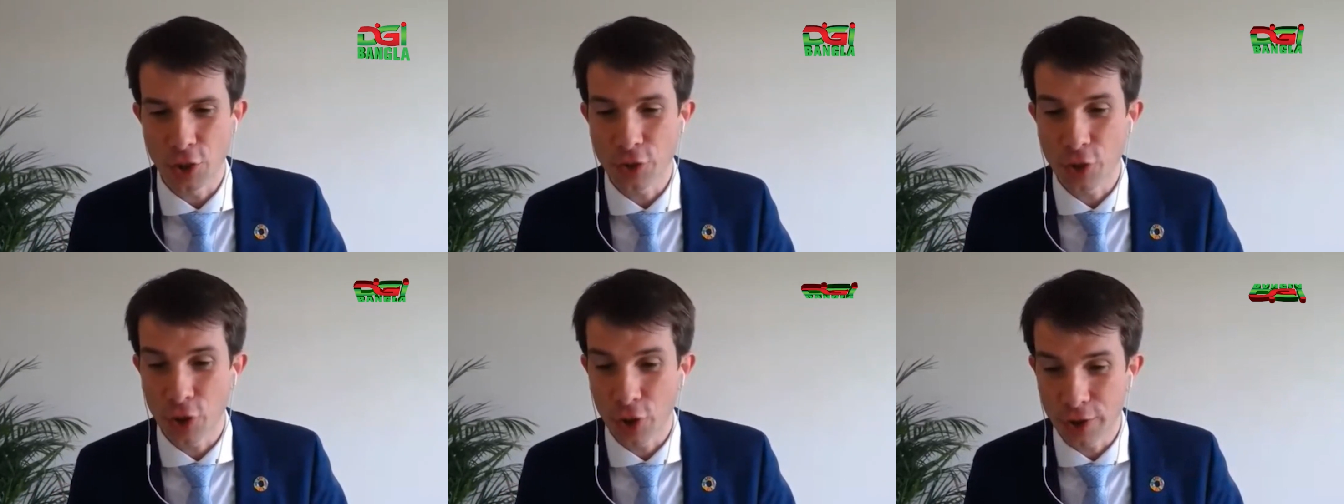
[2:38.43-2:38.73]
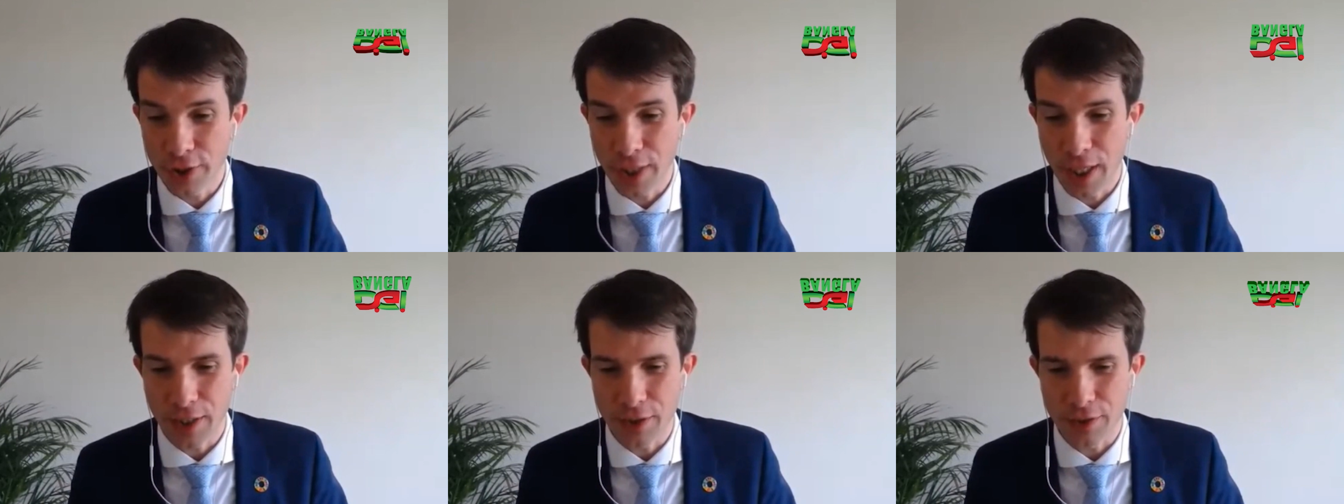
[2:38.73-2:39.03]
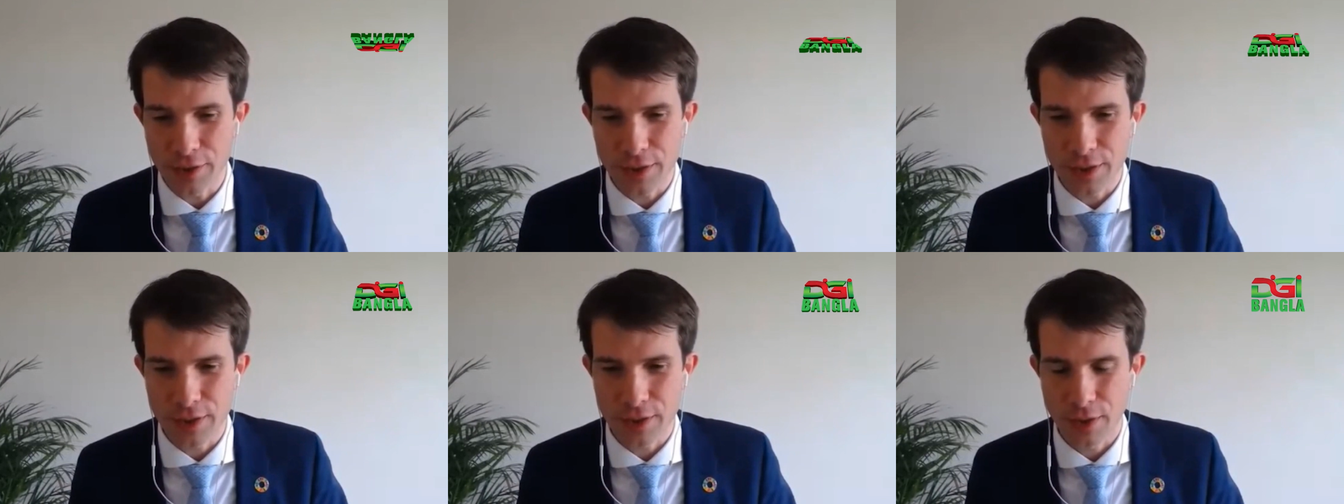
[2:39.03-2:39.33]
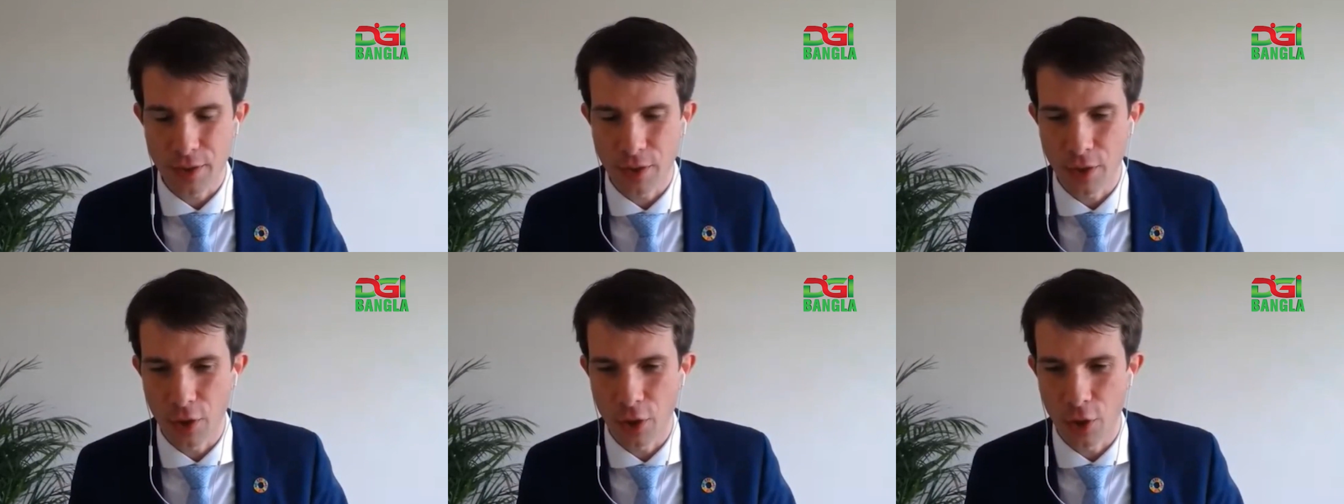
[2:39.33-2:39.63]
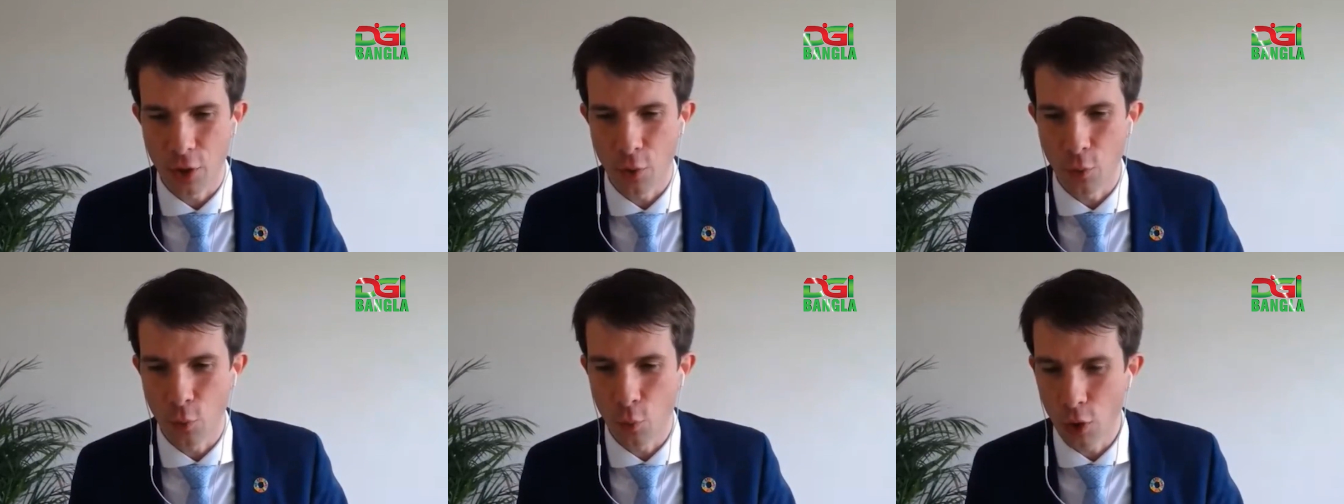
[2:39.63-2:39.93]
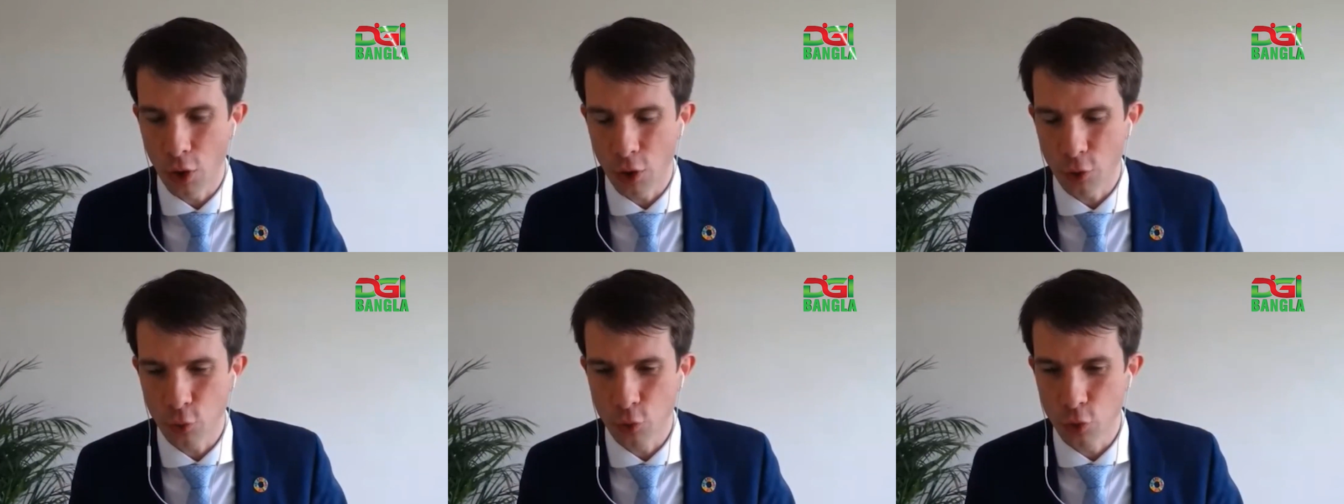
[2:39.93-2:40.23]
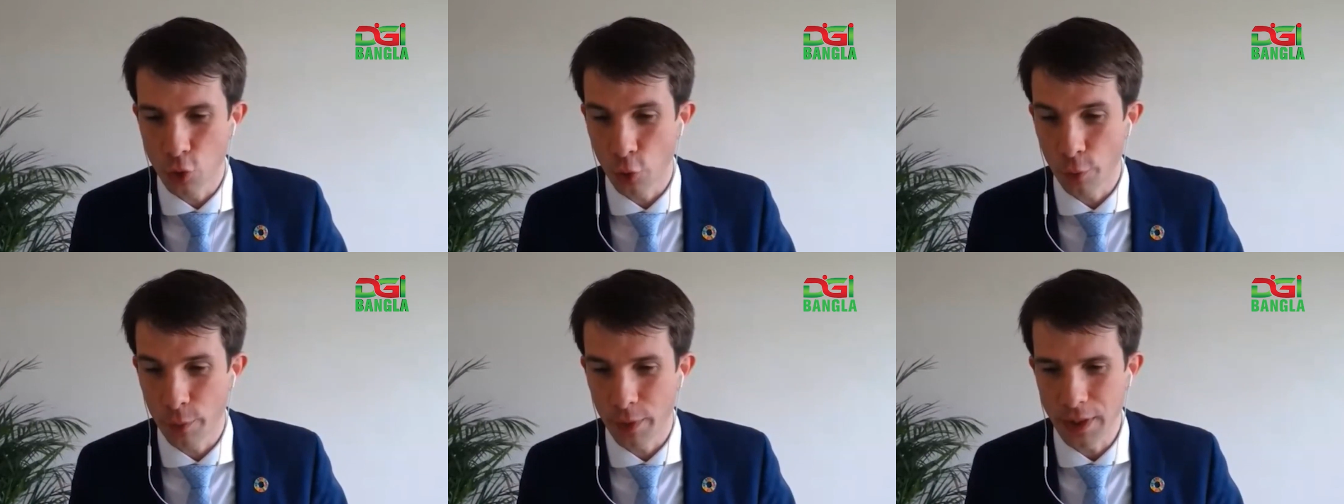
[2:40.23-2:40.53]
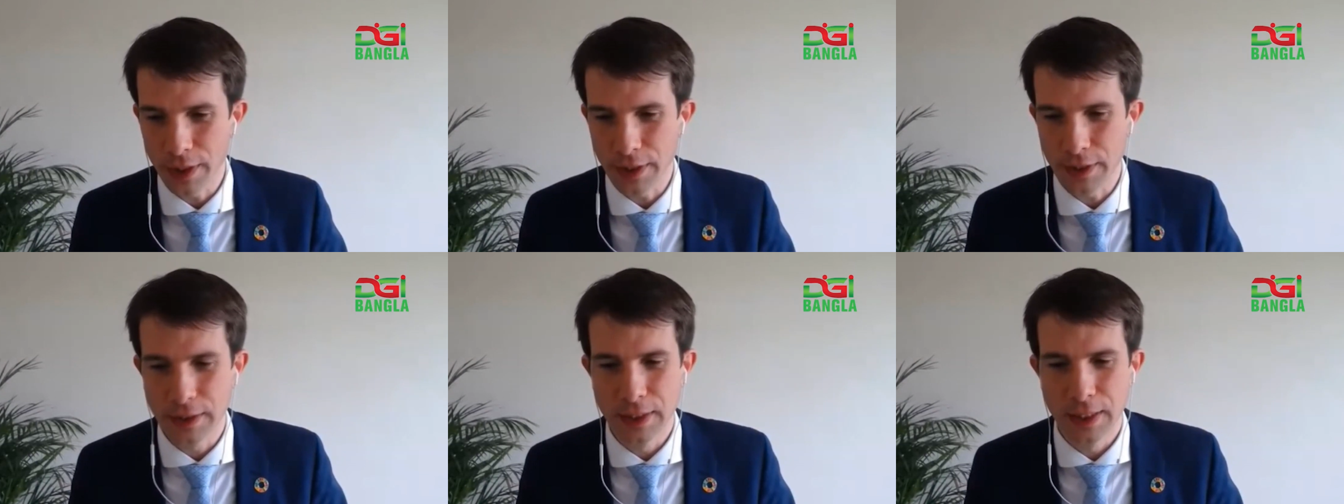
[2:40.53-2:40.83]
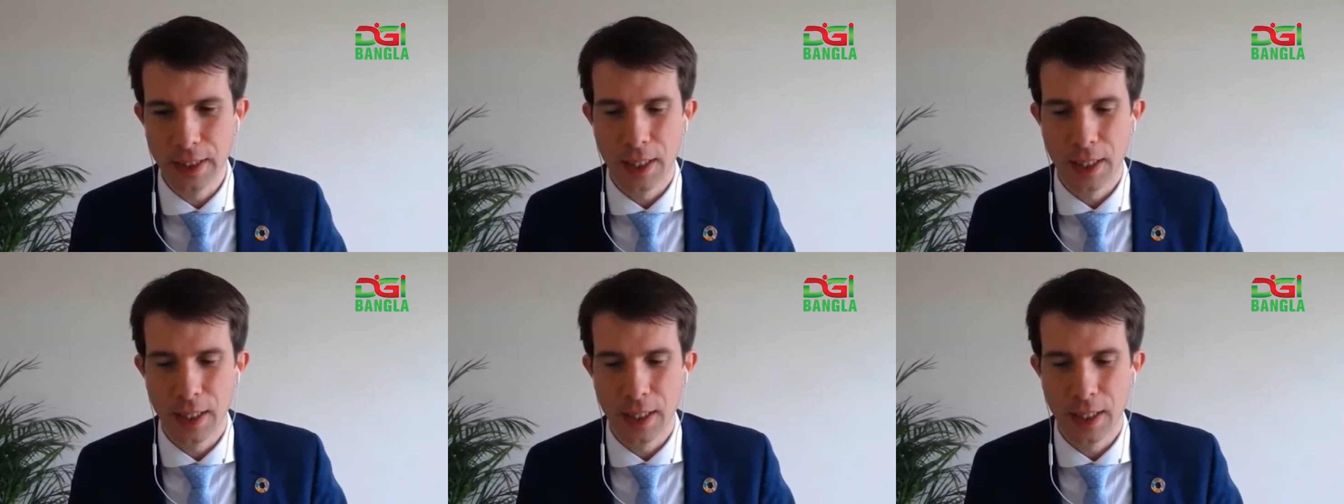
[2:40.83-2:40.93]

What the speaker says: third highest world globally.